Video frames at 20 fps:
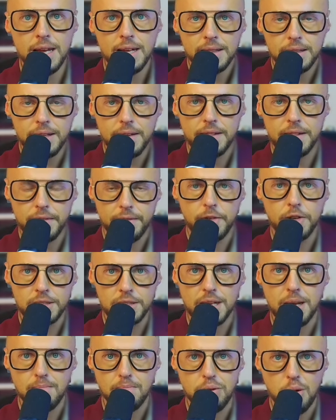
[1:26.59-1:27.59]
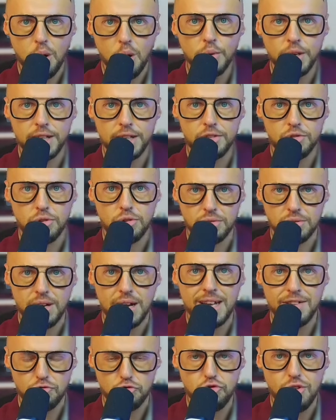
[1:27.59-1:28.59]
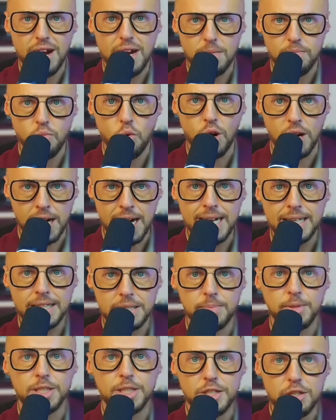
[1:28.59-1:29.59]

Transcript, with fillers: then the first component to attract more customers,